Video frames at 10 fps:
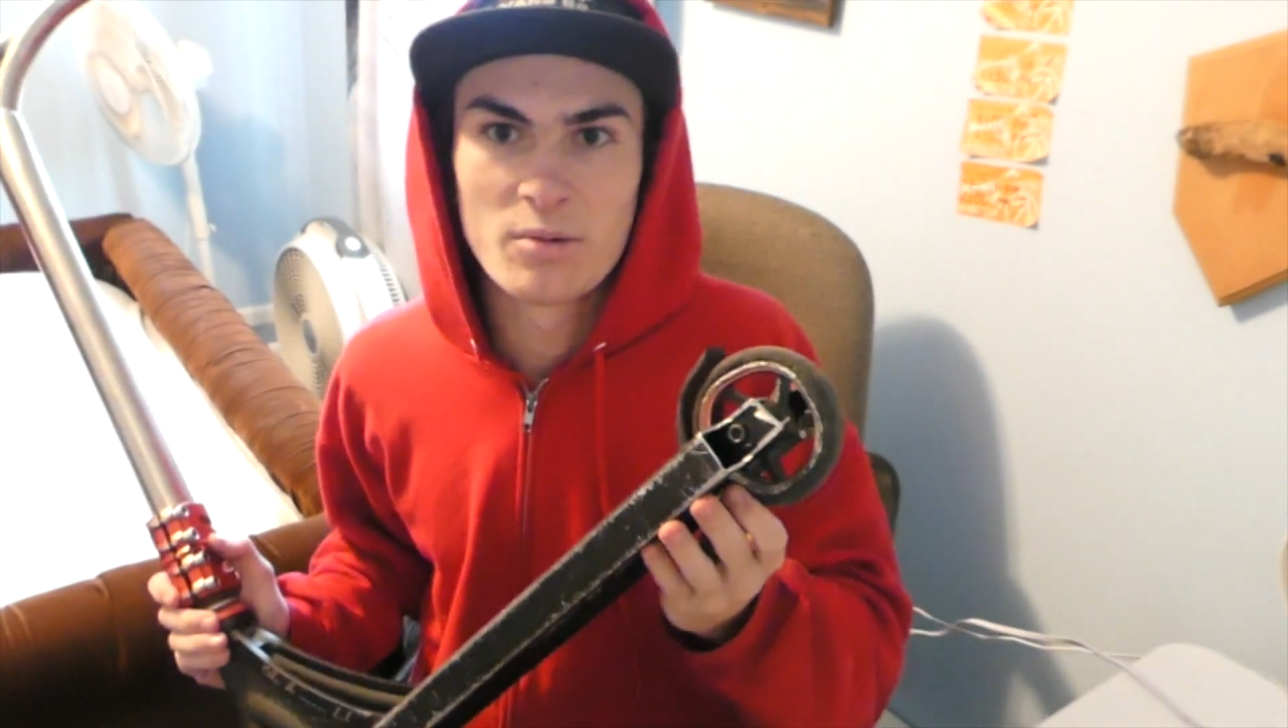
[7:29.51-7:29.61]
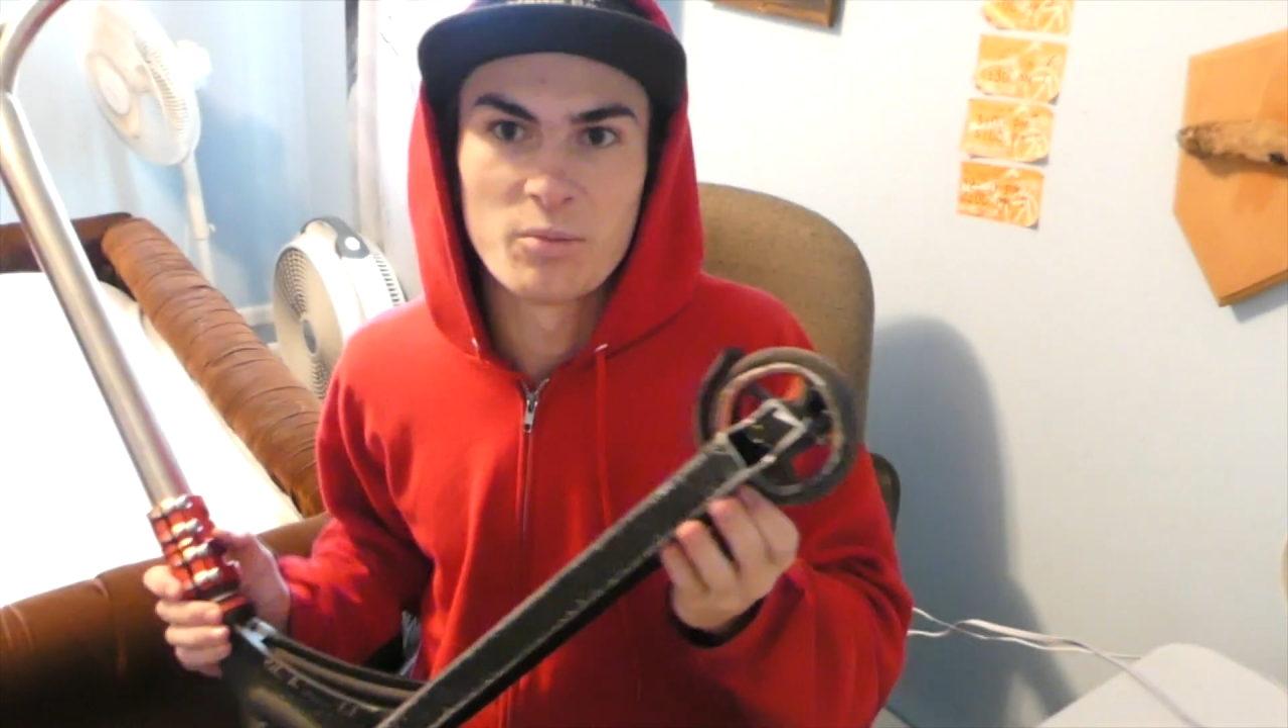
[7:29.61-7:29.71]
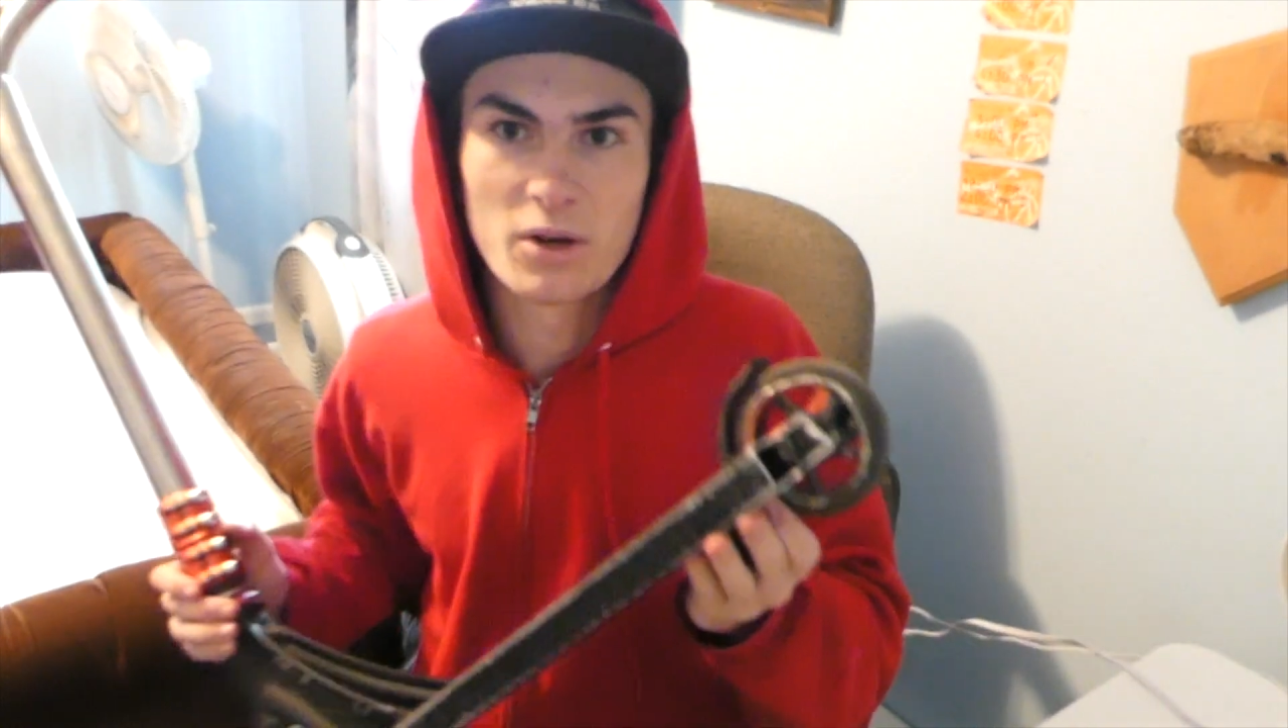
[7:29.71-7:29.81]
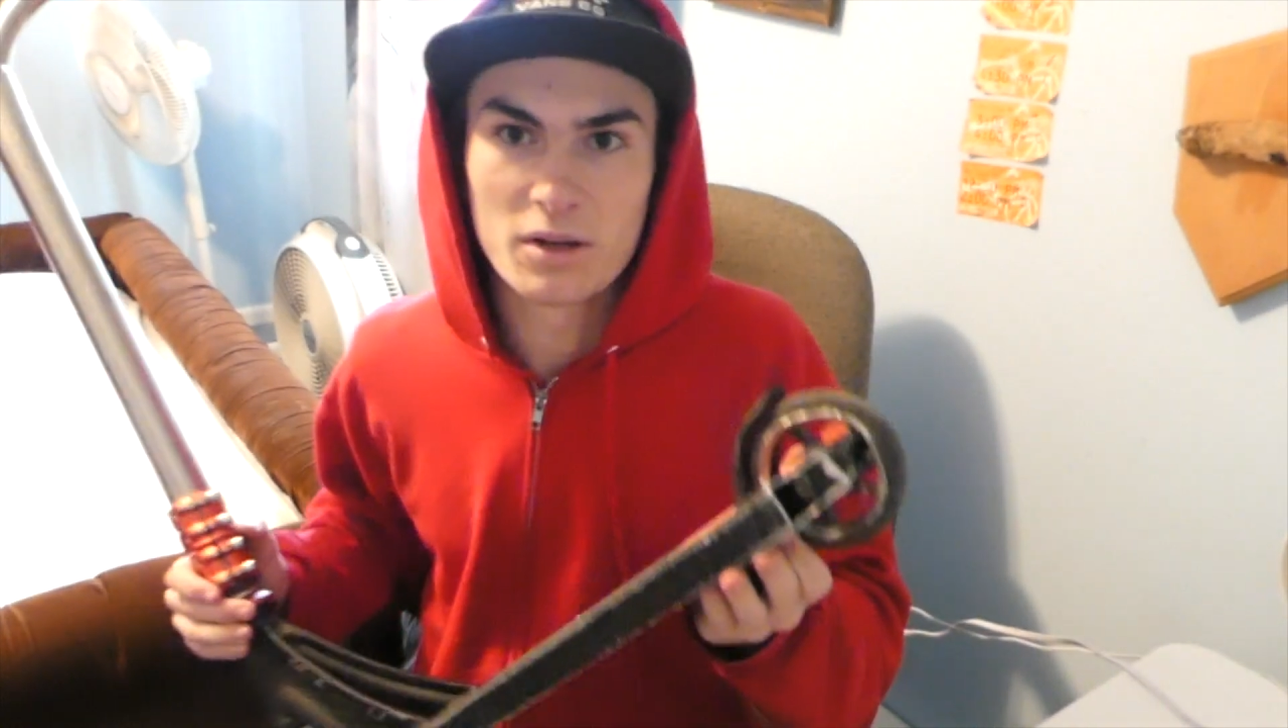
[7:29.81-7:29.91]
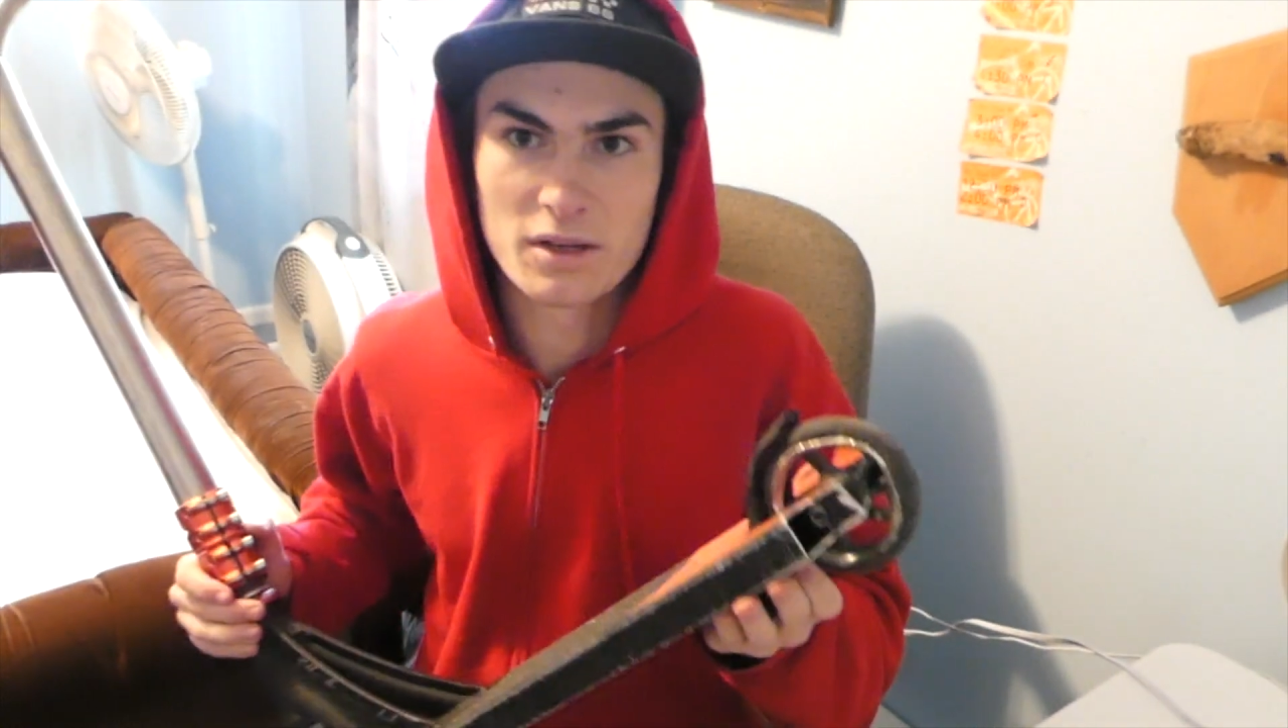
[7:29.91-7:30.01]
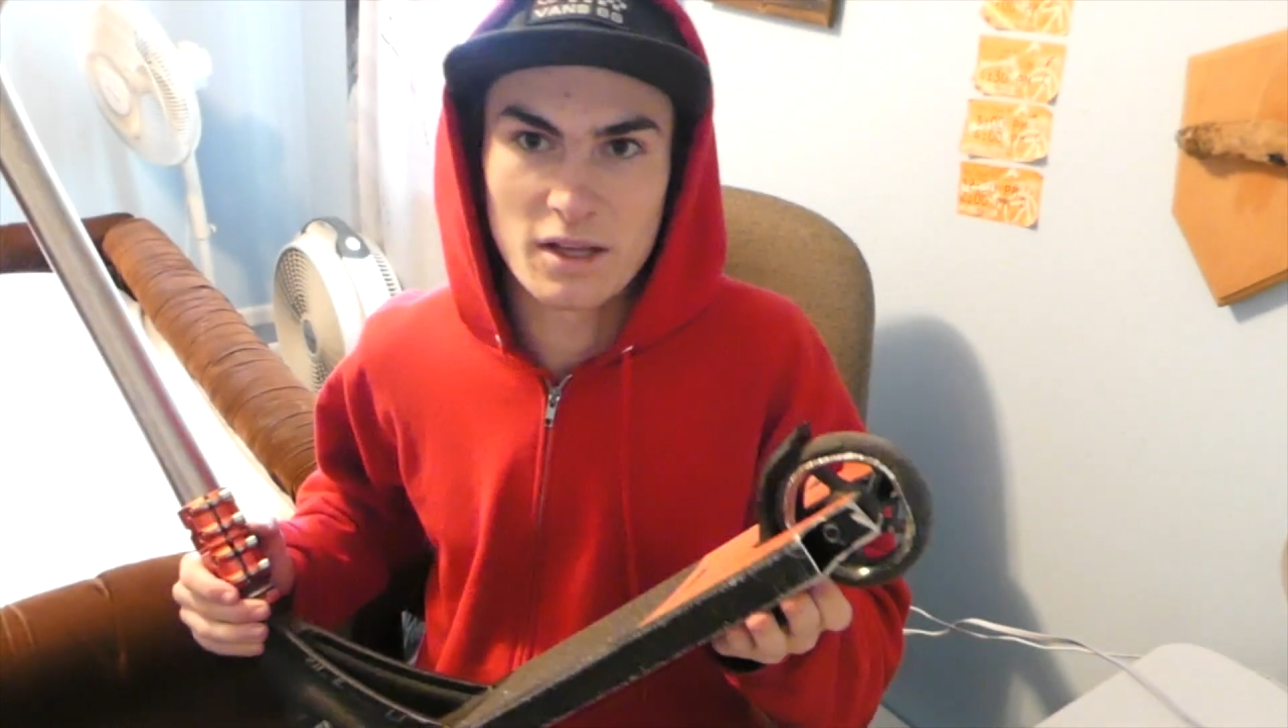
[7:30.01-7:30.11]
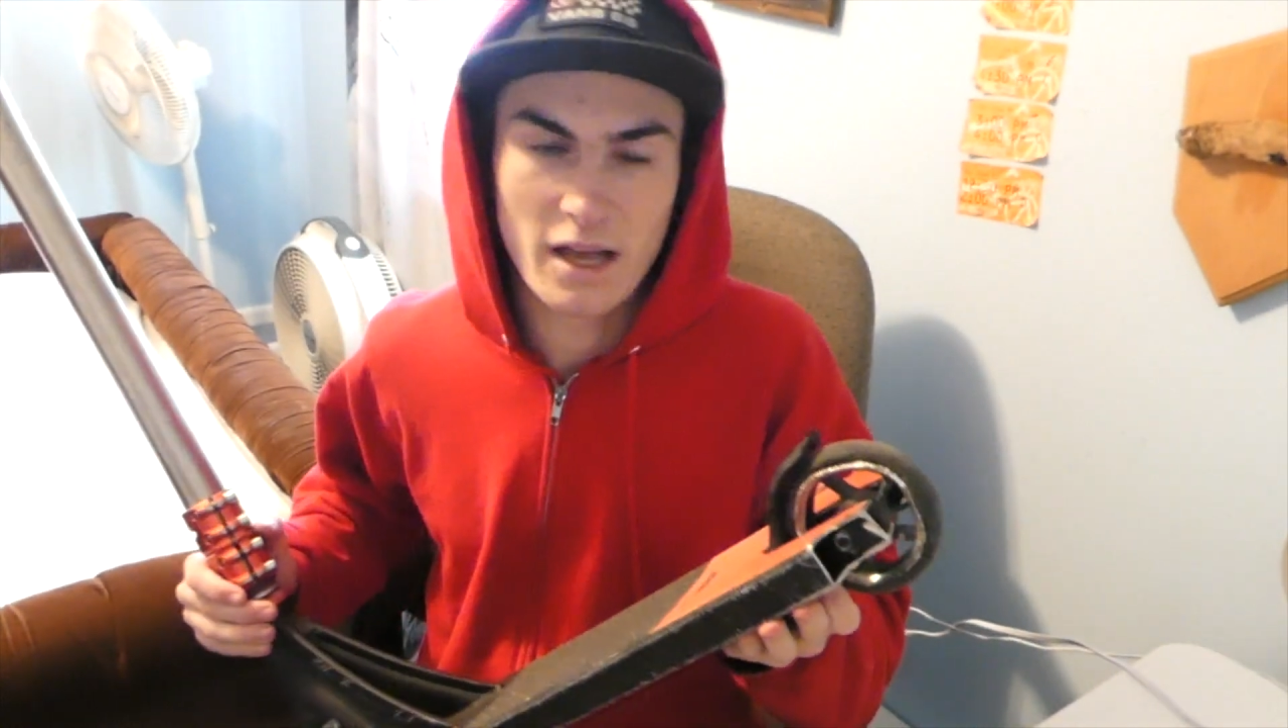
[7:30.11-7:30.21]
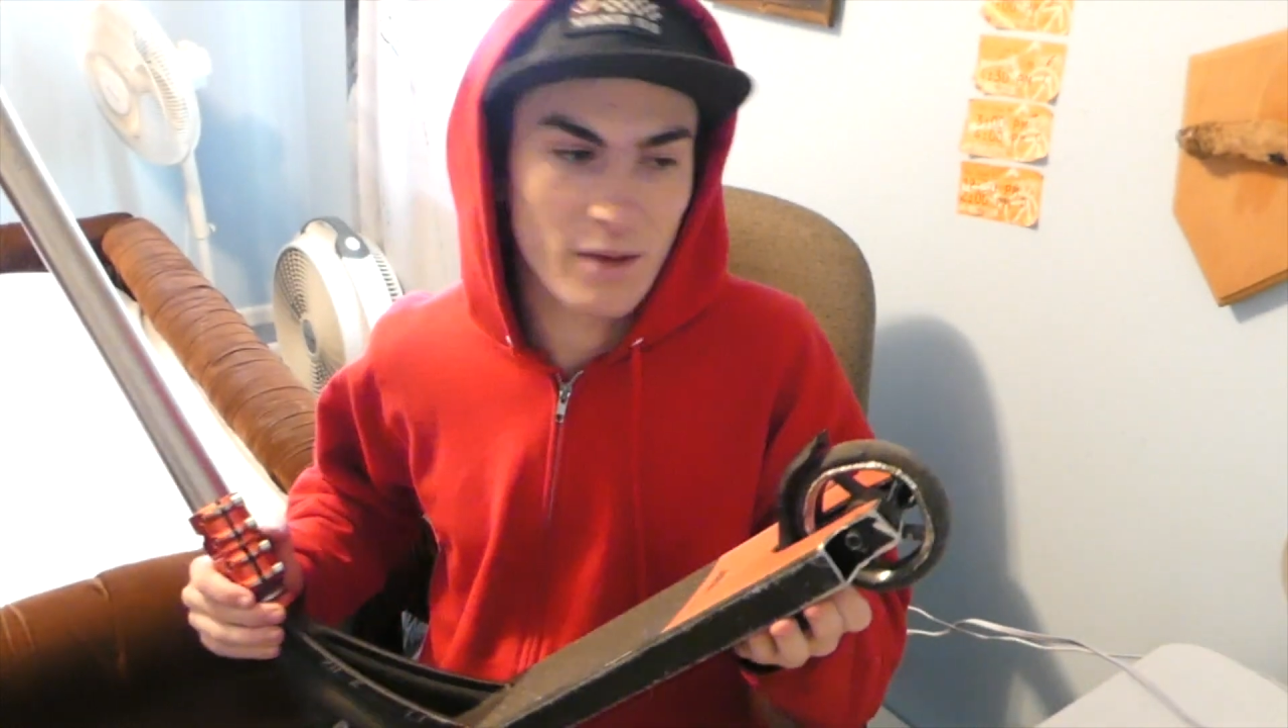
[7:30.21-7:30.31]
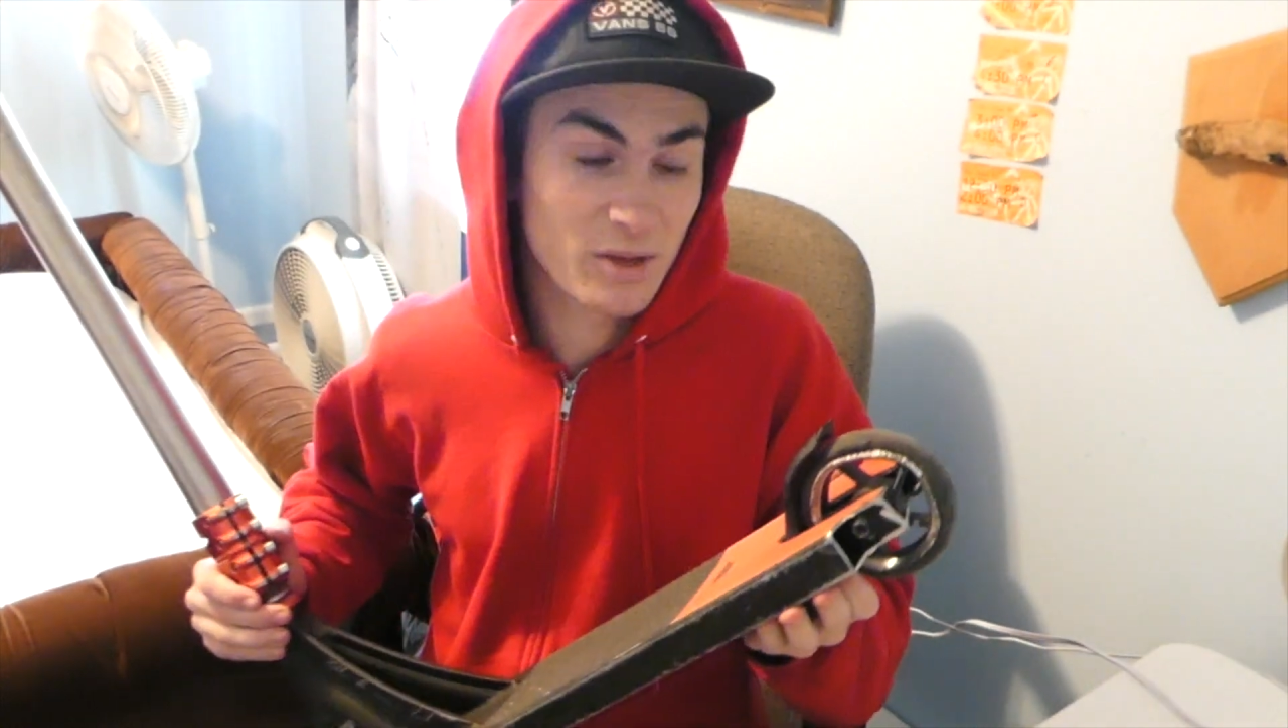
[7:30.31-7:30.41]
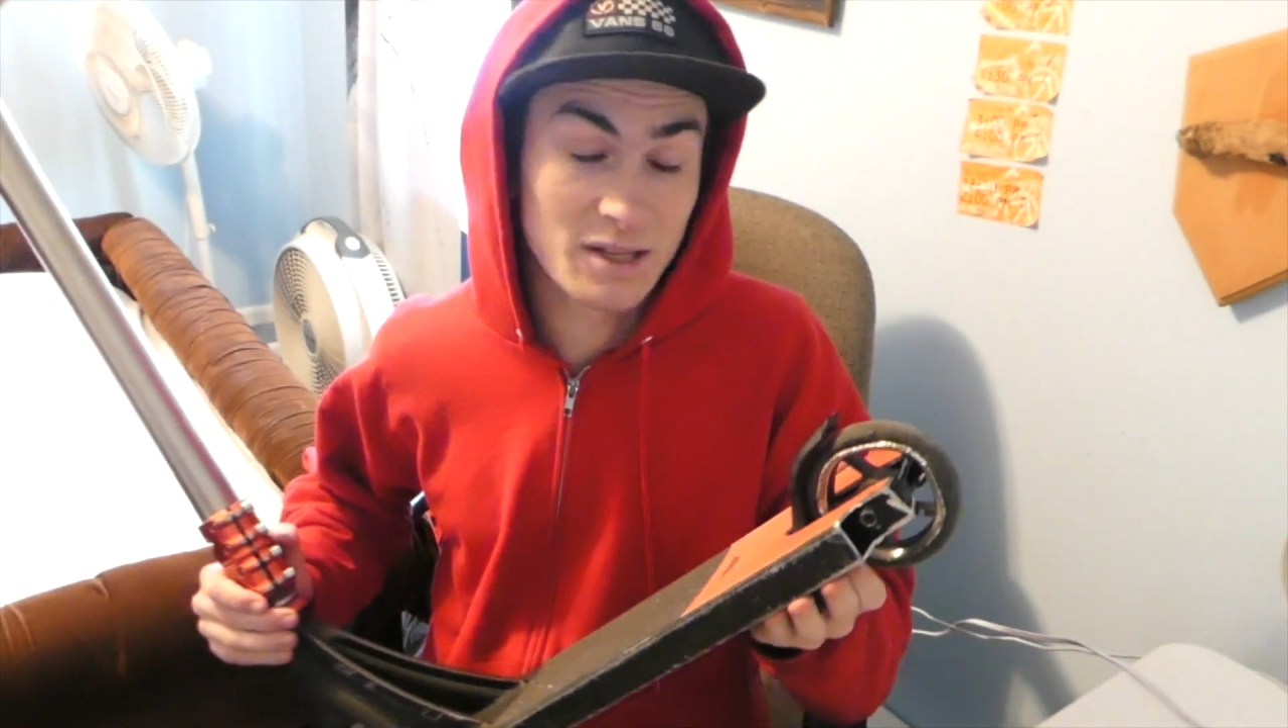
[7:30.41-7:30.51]
but
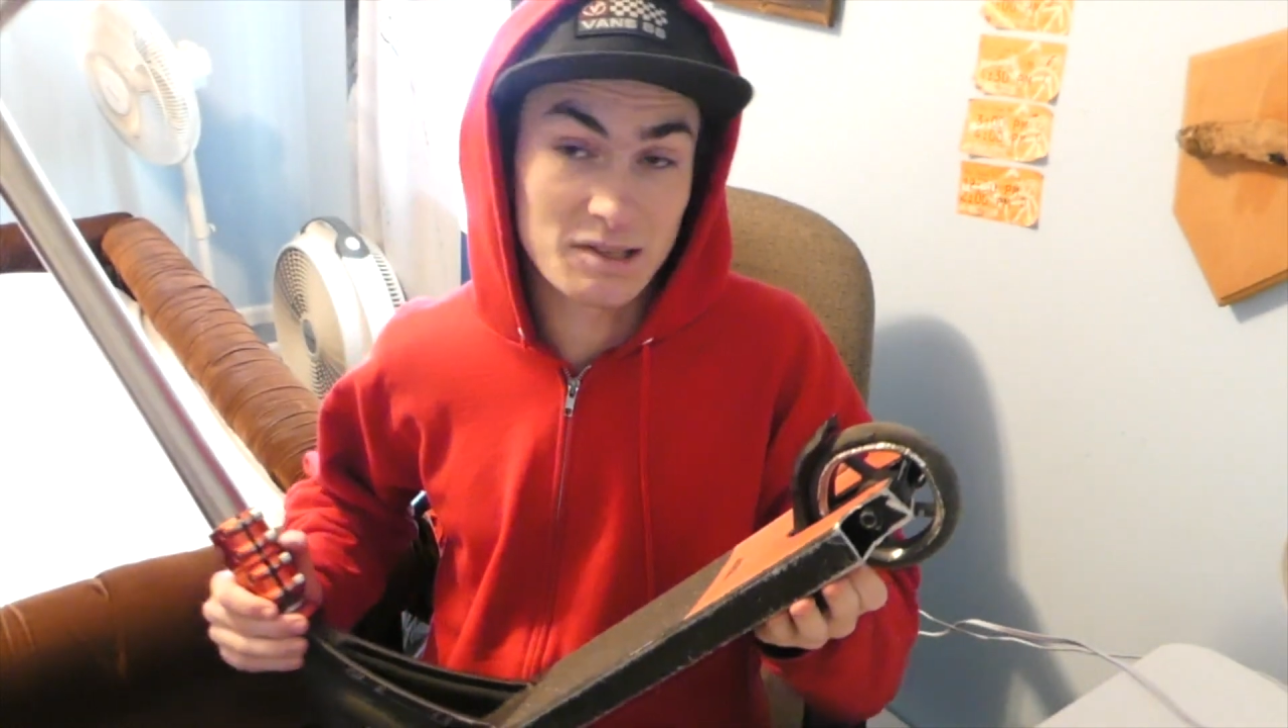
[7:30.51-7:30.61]
I mean,